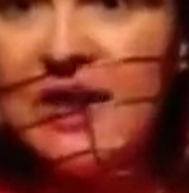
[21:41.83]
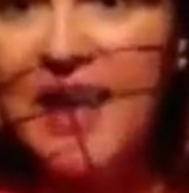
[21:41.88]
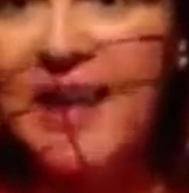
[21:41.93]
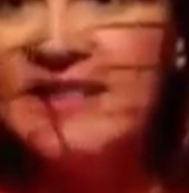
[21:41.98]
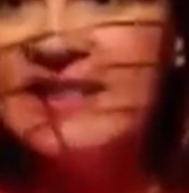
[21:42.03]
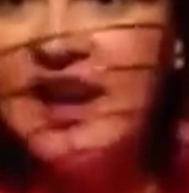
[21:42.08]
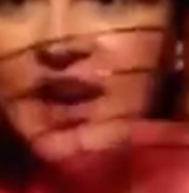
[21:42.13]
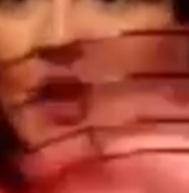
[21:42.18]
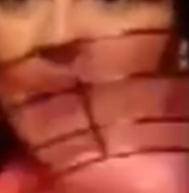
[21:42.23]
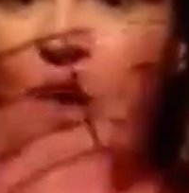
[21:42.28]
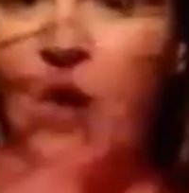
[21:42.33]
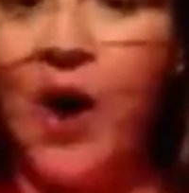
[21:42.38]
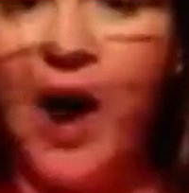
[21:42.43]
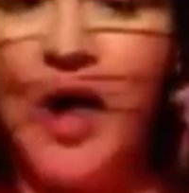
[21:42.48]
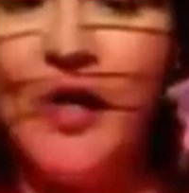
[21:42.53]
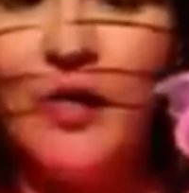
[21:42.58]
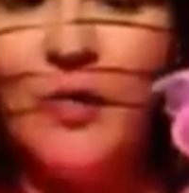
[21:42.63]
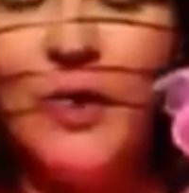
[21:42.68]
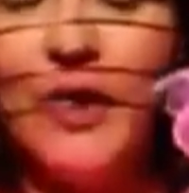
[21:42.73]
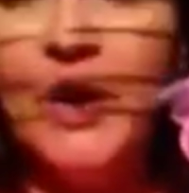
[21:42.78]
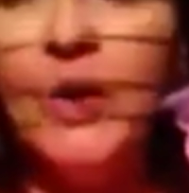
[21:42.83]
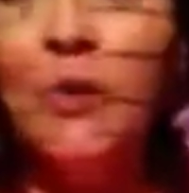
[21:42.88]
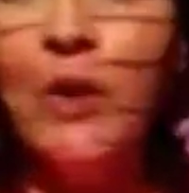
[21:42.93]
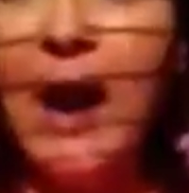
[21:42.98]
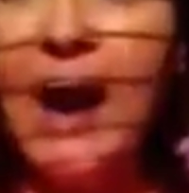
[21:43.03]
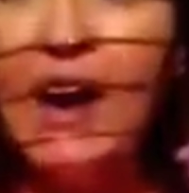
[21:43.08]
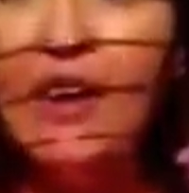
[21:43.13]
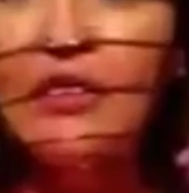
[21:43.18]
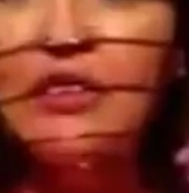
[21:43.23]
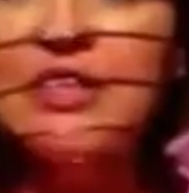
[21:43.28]
as I go all the way
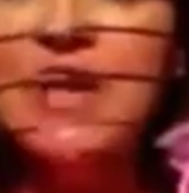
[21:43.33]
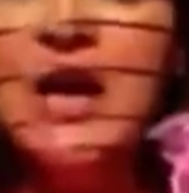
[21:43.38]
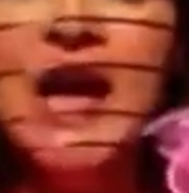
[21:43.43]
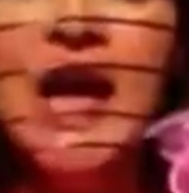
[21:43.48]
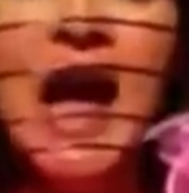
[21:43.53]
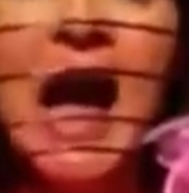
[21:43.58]
around.